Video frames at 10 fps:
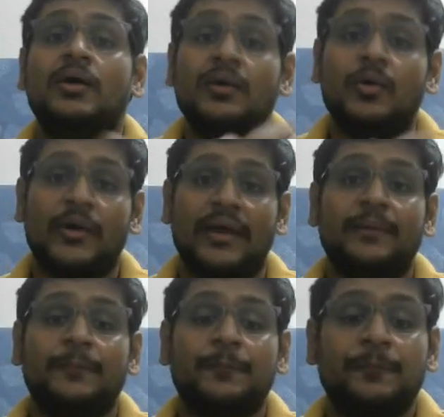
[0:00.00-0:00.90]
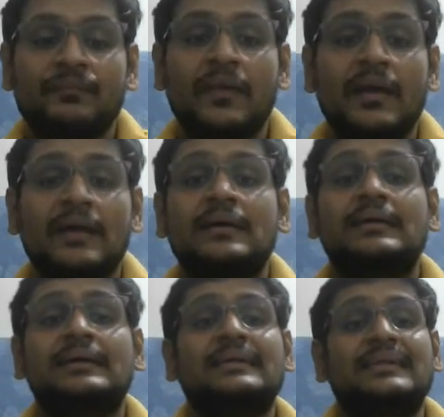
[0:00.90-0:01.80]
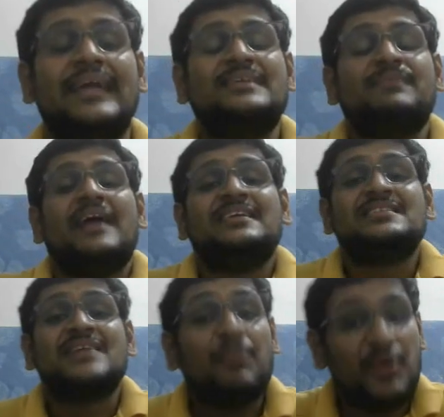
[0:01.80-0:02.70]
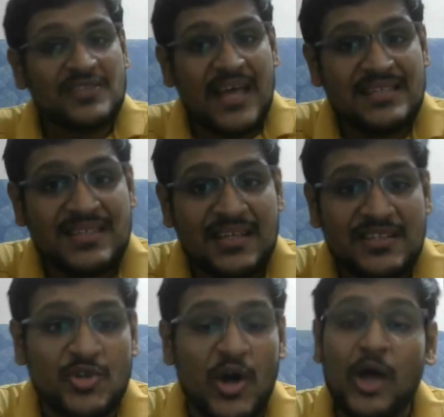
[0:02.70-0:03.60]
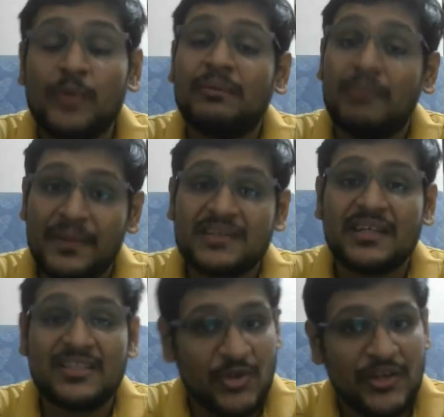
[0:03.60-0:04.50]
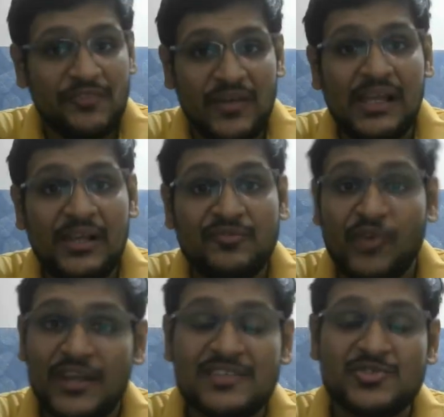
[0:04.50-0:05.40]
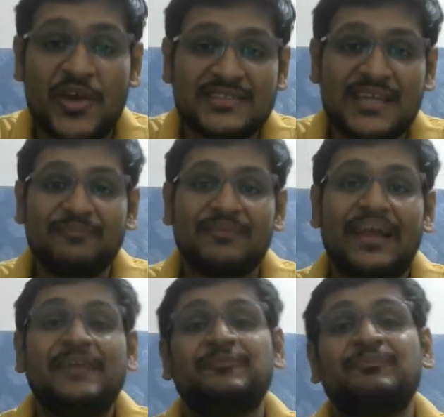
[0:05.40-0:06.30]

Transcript: Okay, next branch is computer science. So I hope your preparation is going well for ISRO exam, right?